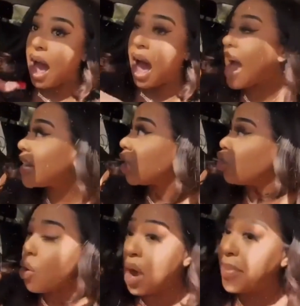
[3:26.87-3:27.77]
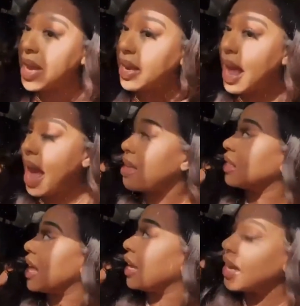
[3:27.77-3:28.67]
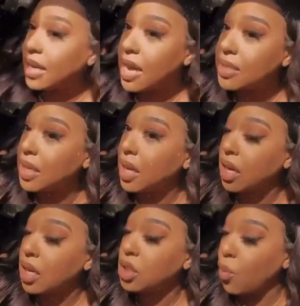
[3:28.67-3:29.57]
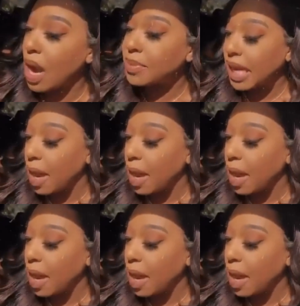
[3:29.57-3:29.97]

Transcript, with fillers: I didn't grow up in athletic and dancing. So what I'm saying,